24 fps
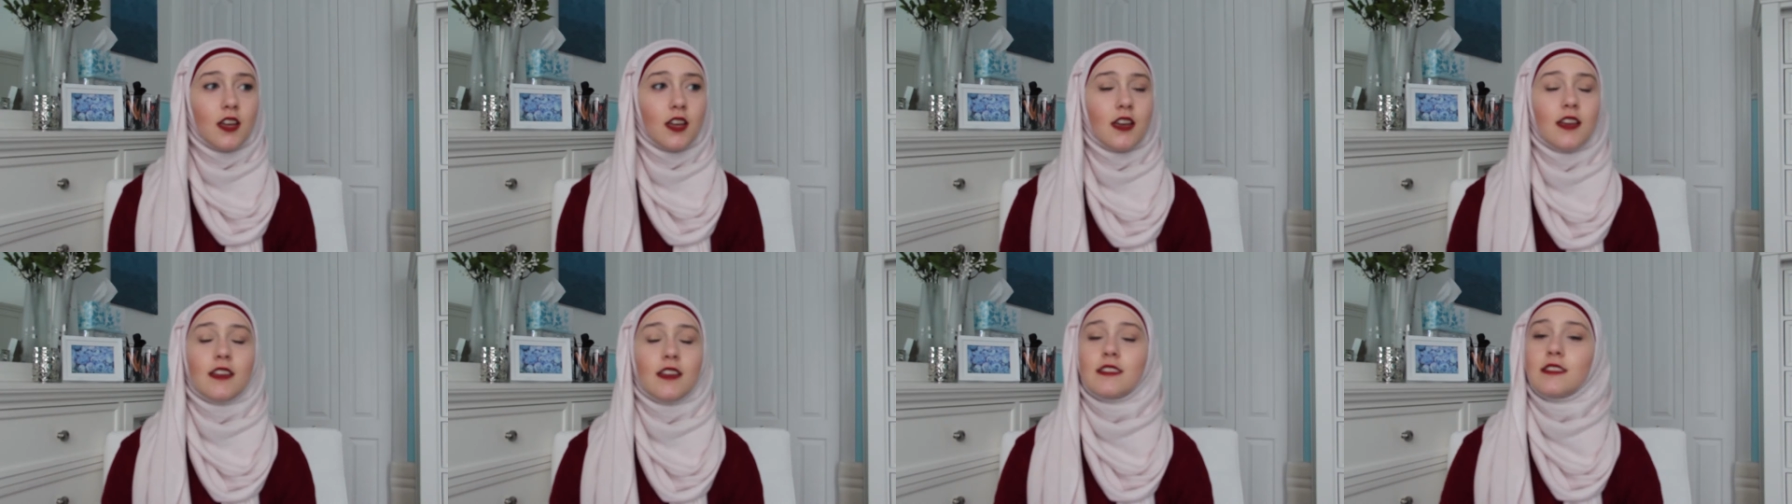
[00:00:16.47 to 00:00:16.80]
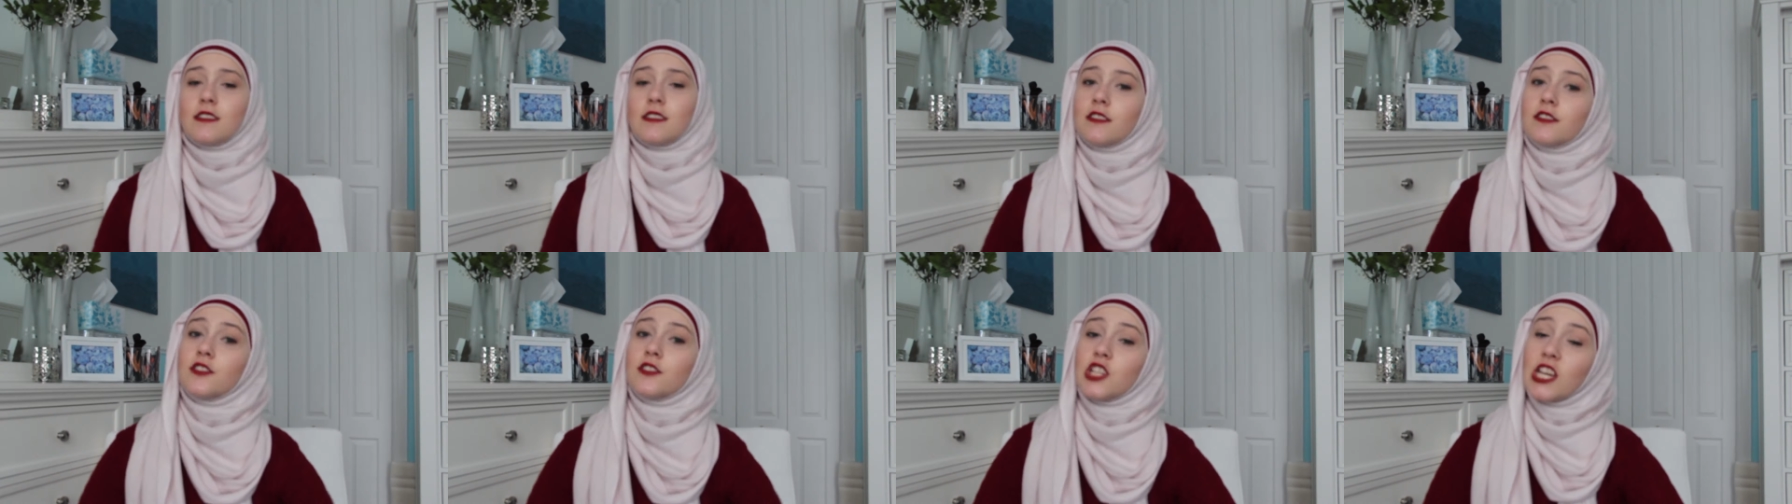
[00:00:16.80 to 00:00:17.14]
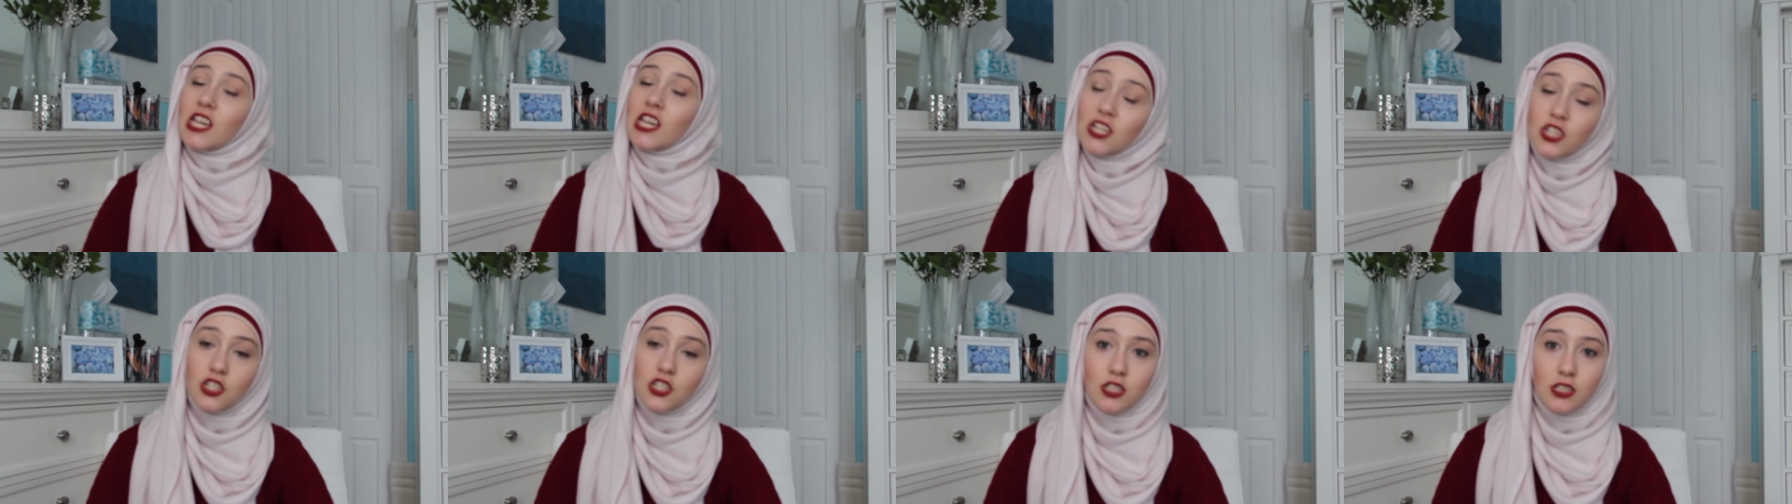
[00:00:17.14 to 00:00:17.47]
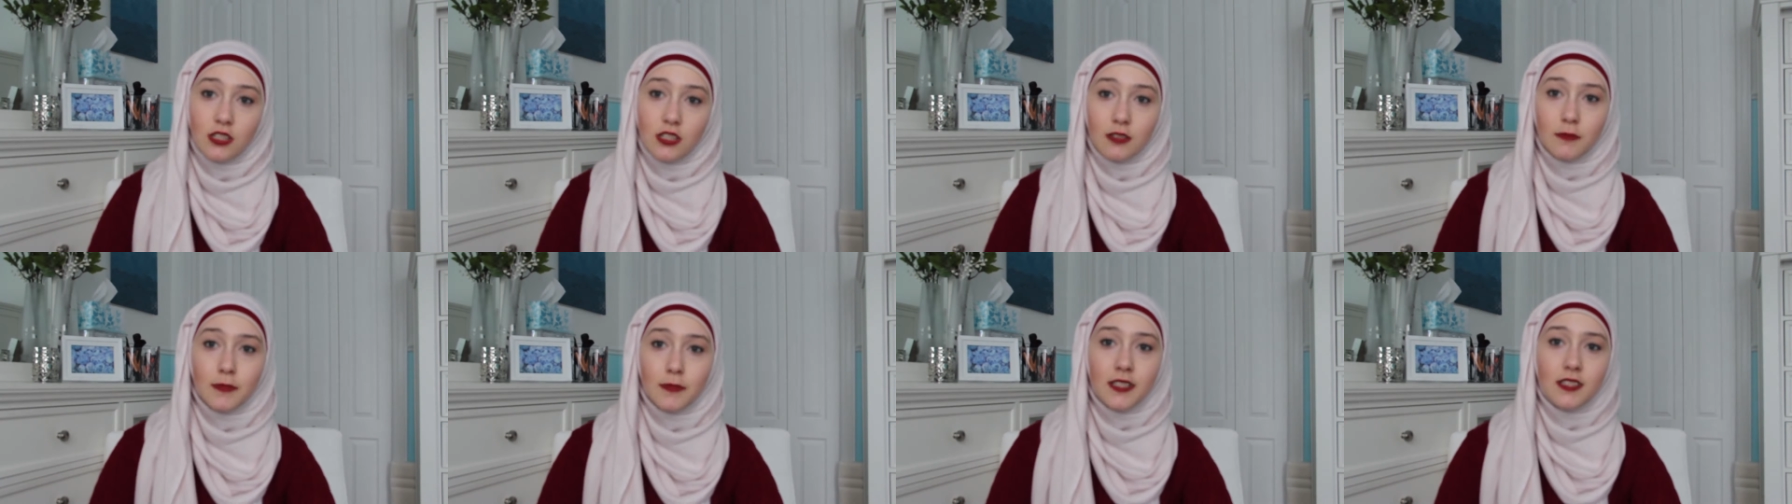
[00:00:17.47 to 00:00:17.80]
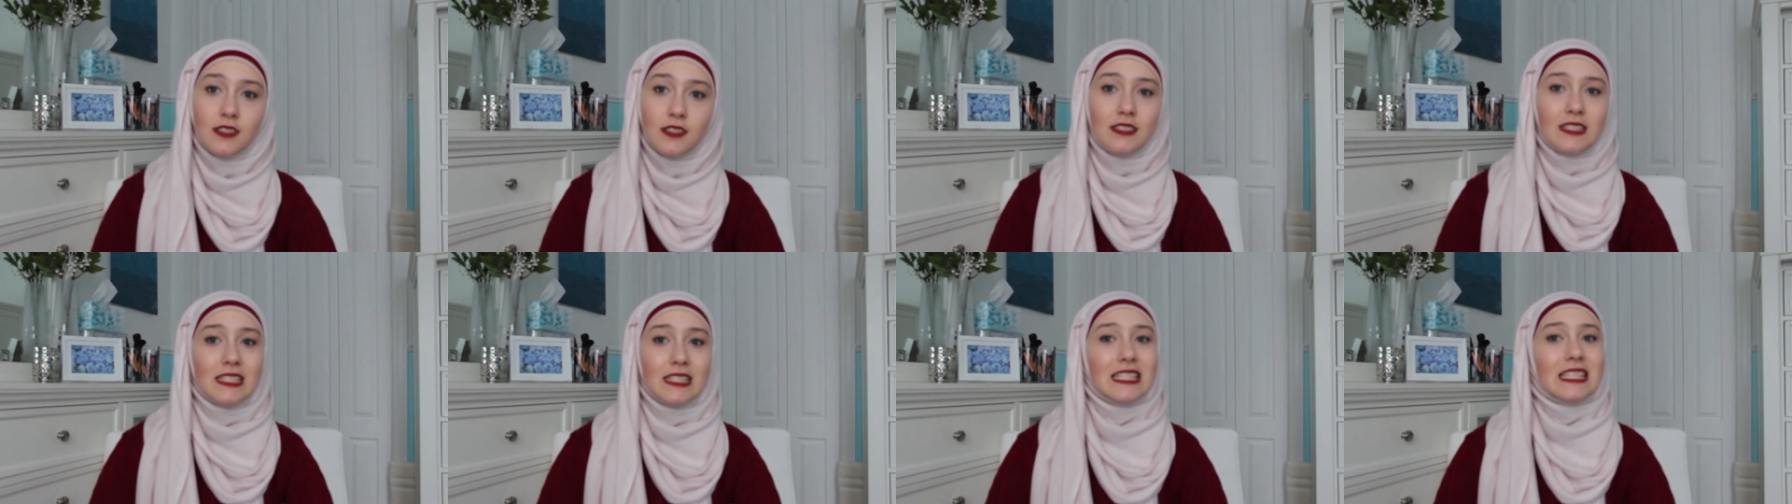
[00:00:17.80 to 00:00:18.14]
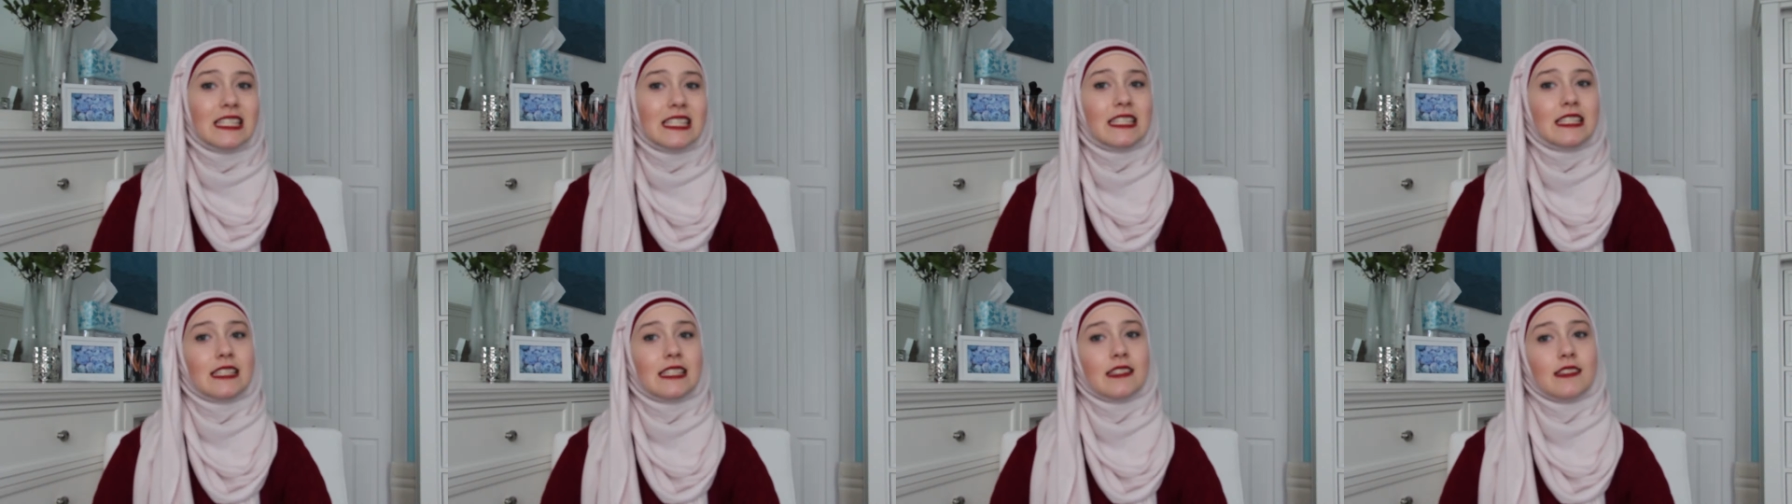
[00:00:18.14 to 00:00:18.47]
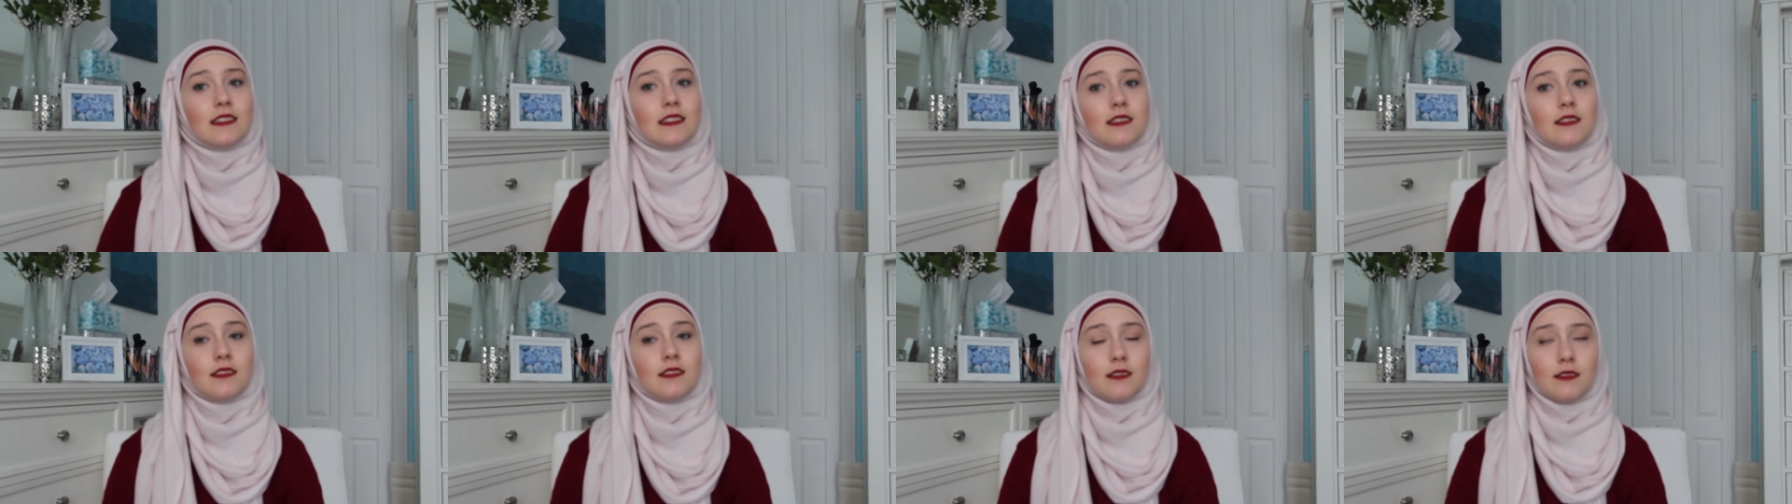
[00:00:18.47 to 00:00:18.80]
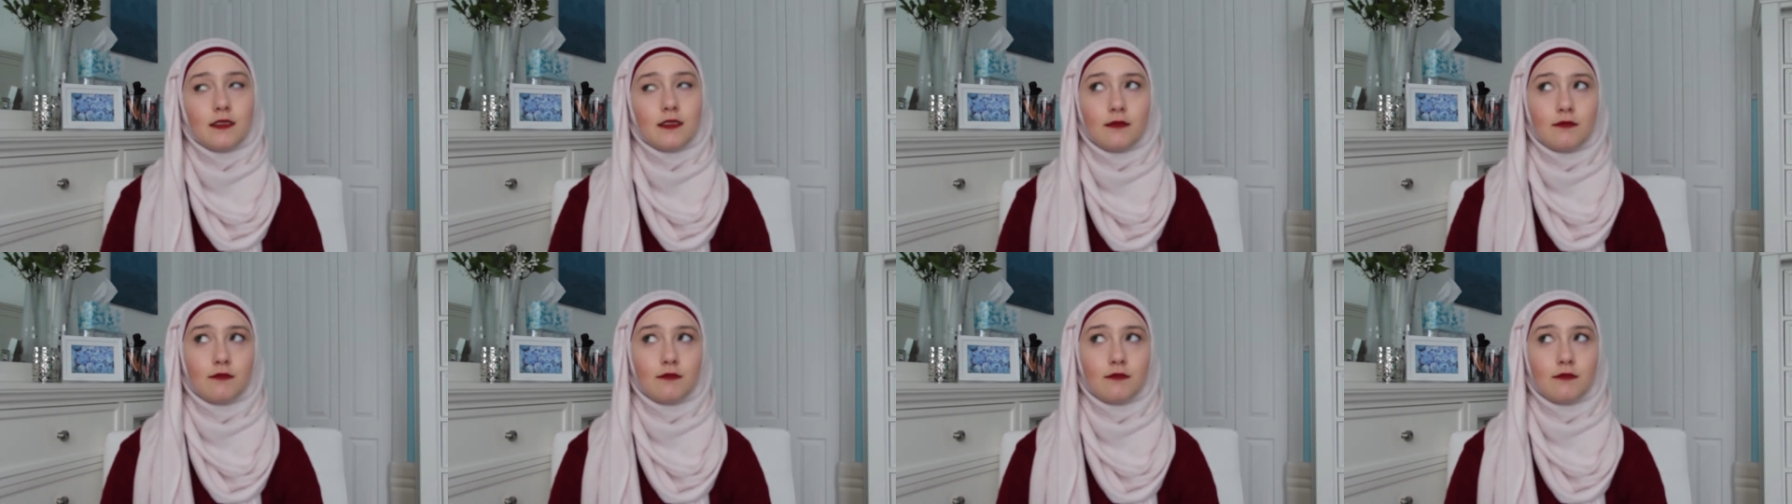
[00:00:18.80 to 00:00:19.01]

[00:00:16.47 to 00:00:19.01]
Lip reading: has changed a little bit since